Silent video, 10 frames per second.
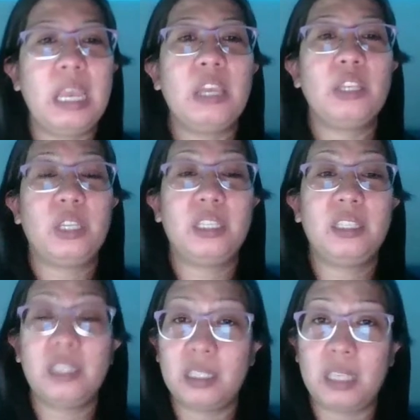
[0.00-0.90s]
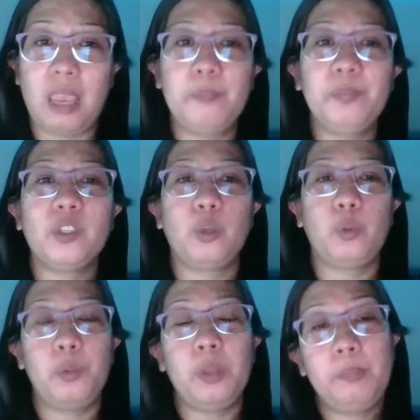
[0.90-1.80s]
so it's the same. So
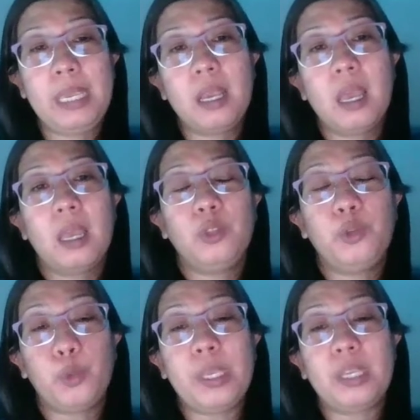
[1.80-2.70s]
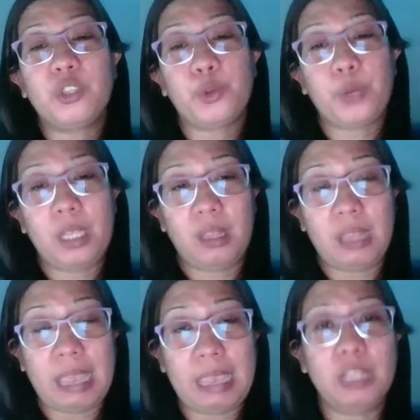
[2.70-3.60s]
we will be drawing a straight
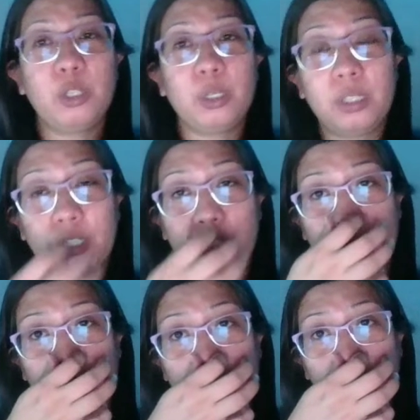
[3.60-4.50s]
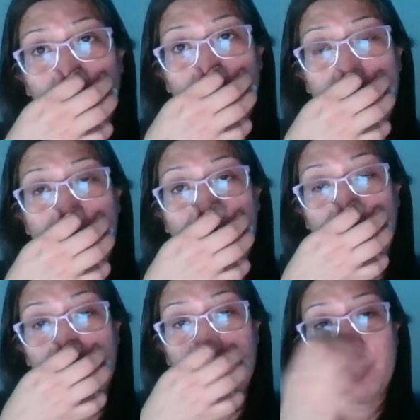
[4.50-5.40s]
line. So the straight line will be
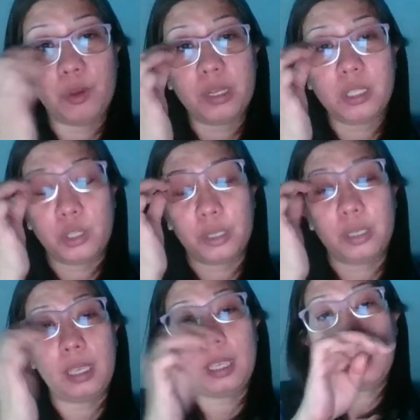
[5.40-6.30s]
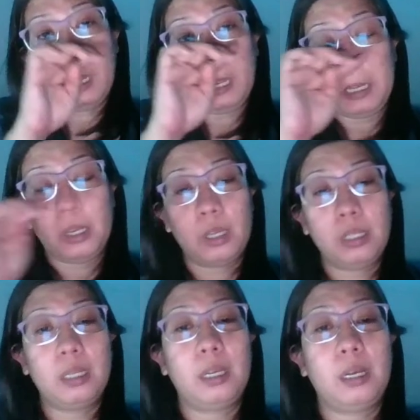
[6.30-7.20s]
coming from your circuit.
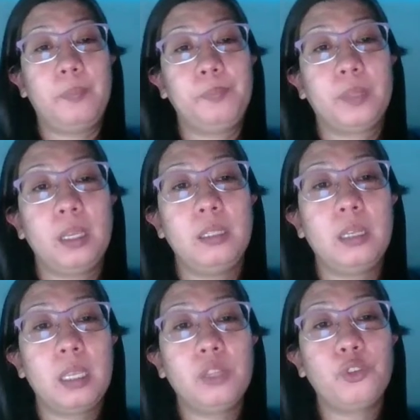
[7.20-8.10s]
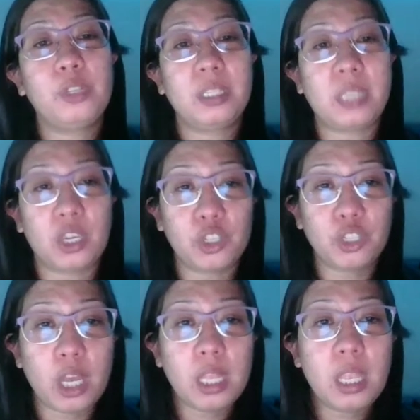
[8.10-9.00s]
The
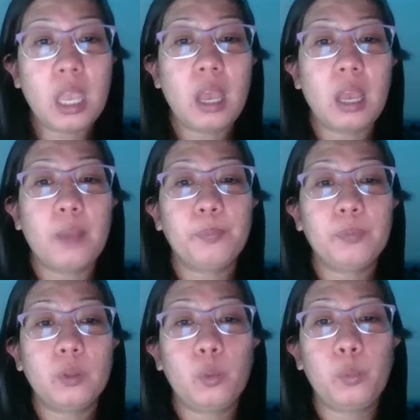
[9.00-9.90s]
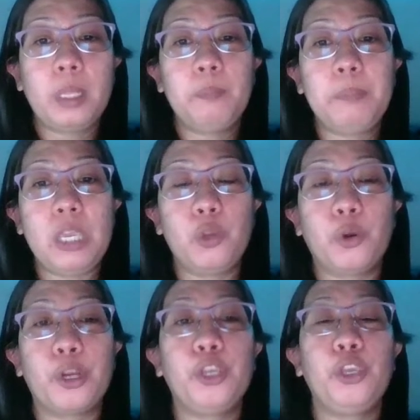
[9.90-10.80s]
intersection will be
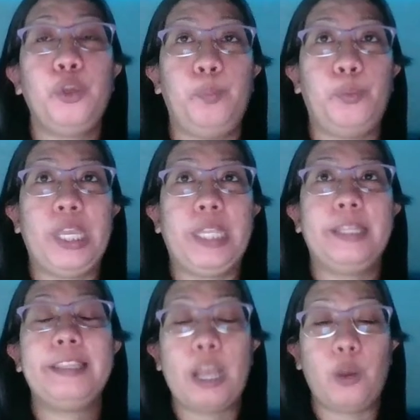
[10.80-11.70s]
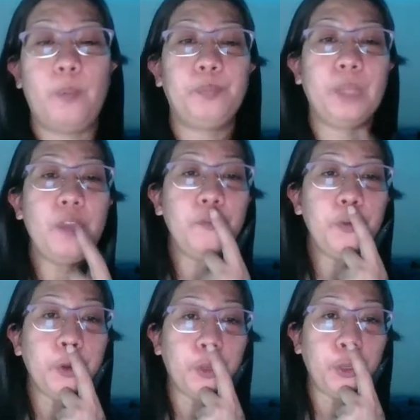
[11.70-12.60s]
your Q point. Now, if
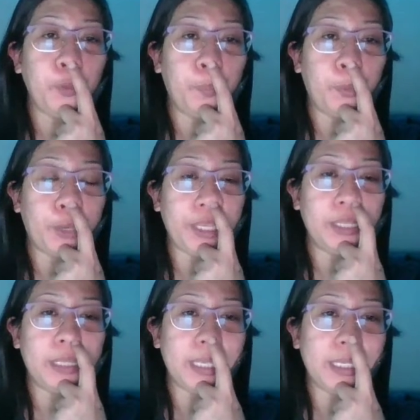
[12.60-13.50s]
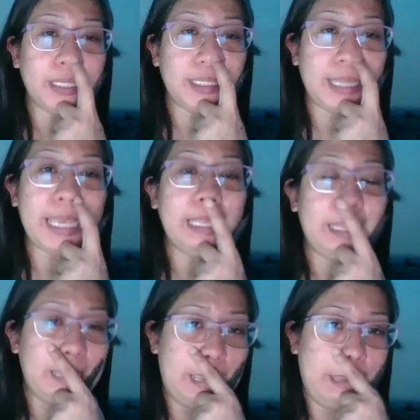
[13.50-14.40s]
your Q point is
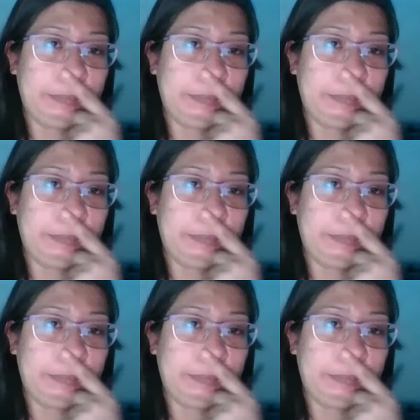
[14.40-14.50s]
slightly